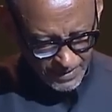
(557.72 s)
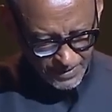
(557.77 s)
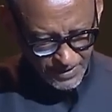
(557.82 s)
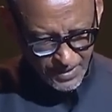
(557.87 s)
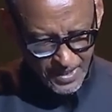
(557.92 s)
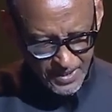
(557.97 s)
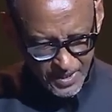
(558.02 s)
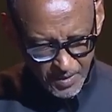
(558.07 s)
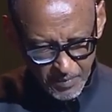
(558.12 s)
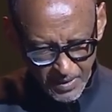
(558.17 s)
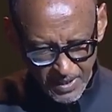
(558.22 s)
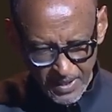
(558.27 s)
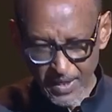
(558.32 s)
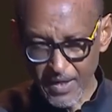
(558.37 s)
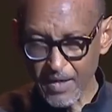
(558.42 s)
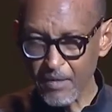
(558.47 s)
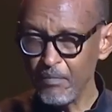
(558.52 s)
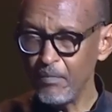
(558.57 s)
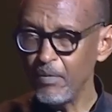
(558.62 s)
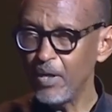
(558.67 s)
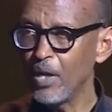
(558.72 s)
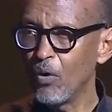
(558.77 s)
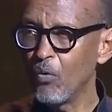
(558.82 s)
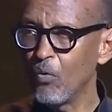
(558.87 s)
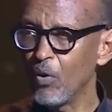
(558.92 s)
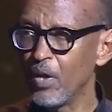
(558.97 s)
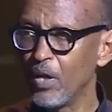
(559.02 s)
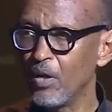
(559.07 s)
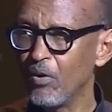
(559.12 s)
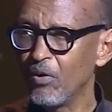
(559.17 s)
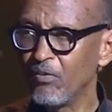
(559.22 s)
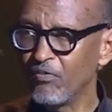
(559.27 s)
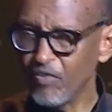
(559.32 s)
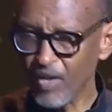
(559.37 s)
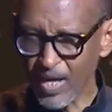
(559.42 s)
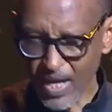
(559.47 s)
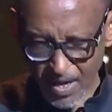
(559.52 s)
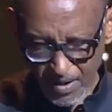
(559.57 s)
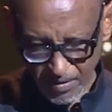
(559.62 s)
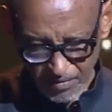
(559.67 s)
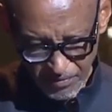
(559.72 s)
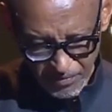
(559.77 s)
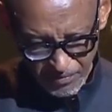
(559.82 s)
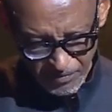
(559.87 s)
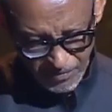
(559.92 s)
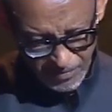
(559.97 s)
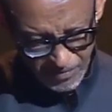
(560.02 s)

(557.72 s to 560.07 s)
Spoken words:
has become a way of life,